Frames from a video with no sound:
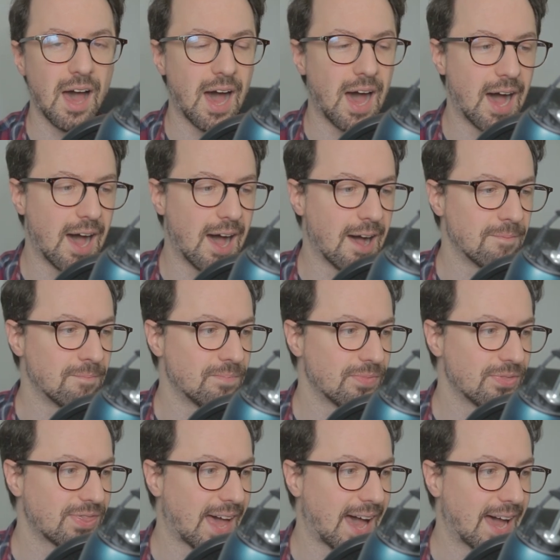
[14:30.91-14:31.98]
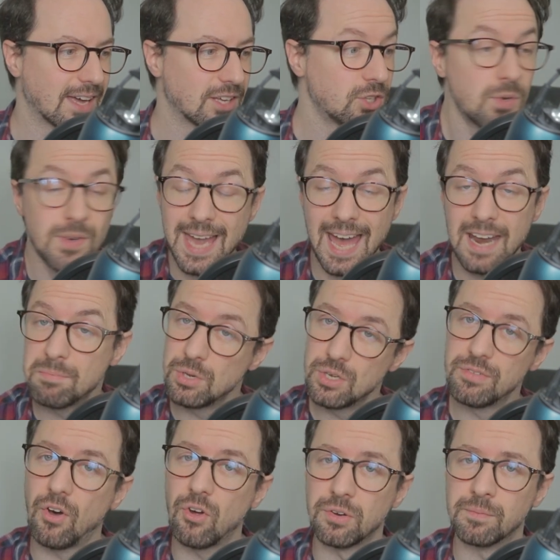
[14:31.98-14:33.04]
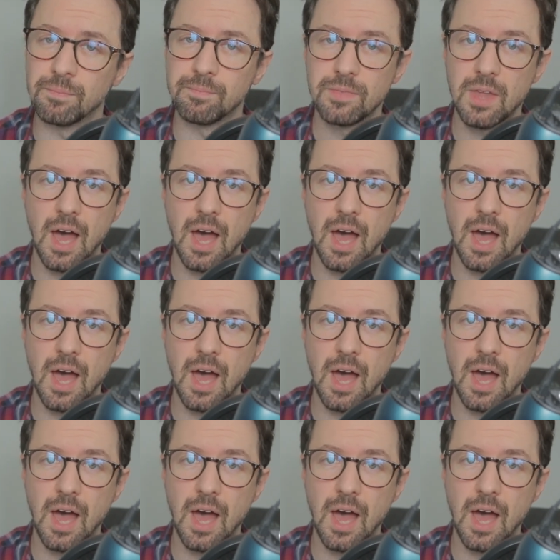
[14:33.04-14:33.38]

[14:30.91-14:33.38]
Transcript: that you can move on